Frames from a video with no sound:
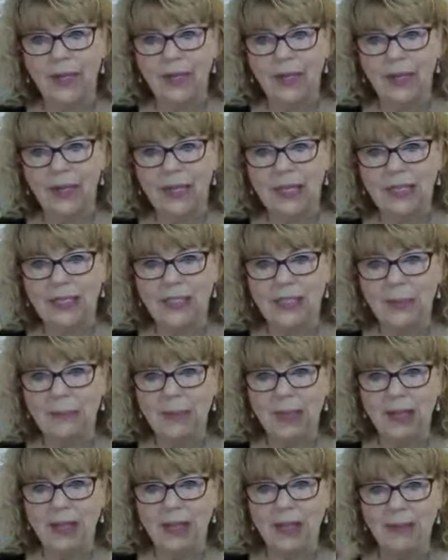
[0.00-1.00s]
next to
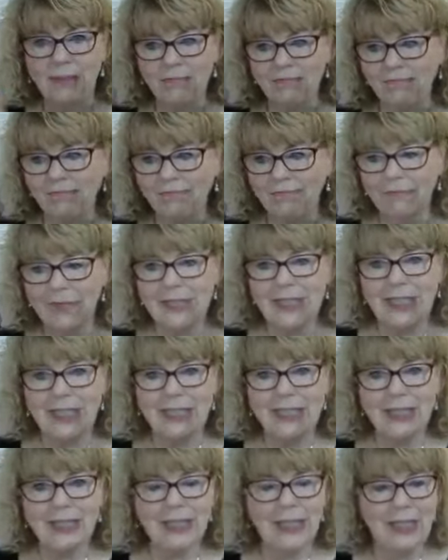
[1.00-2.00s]
my
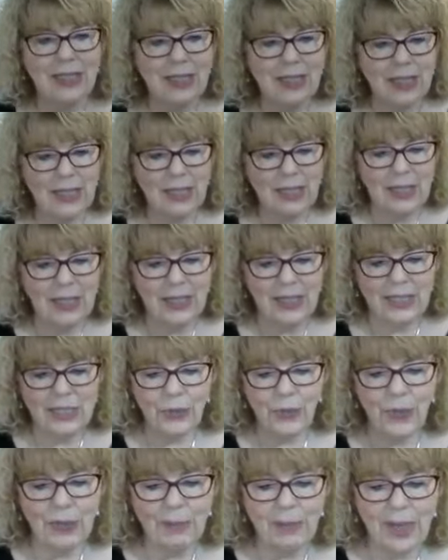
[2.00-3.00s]
desk as a
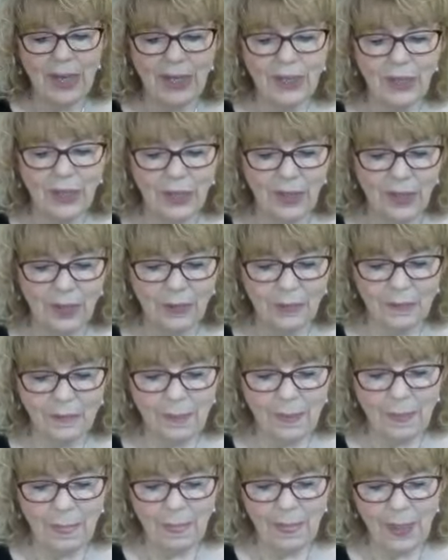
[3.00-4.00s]
reminder.
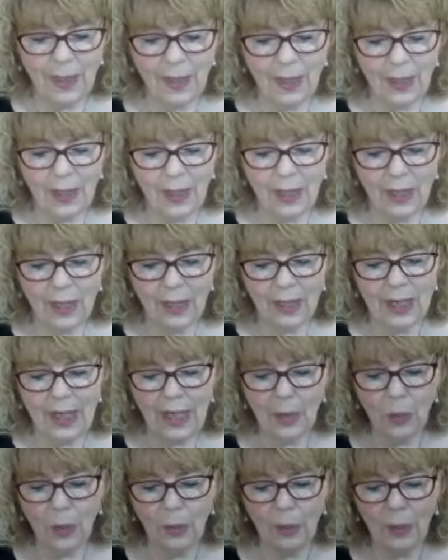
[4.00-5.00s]

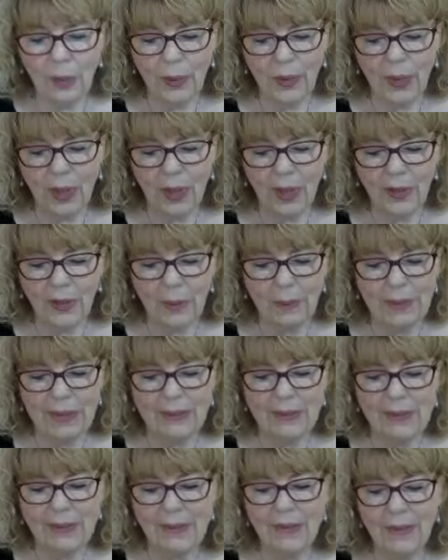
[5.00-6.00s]
God will put all the
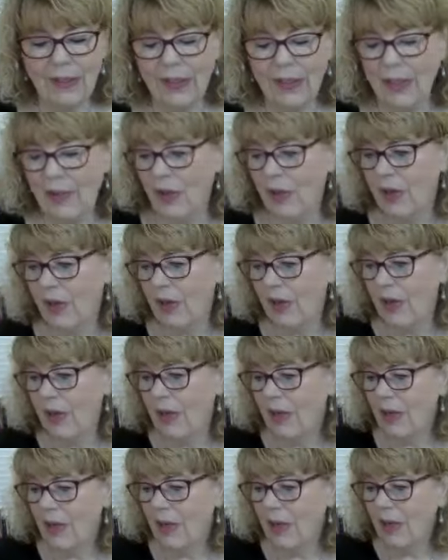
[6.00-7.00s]
pieces together.
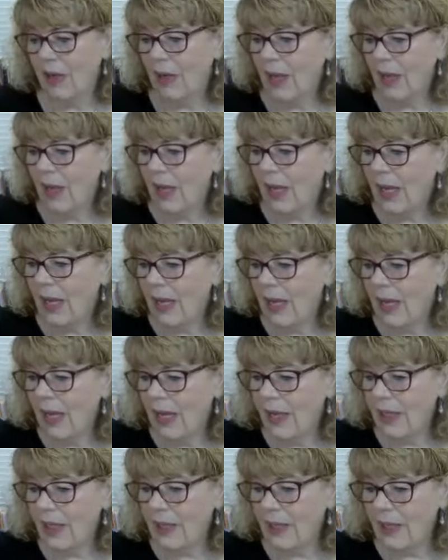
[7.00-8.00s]

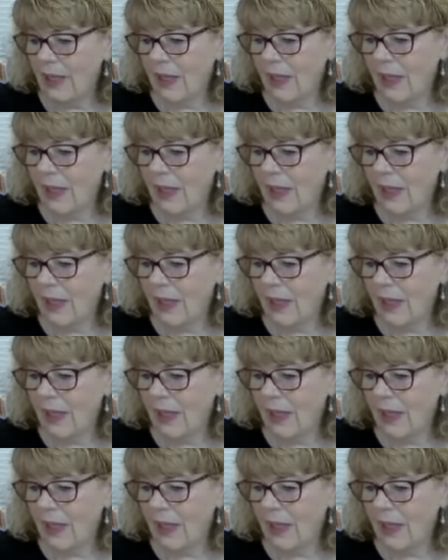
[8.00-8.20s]
And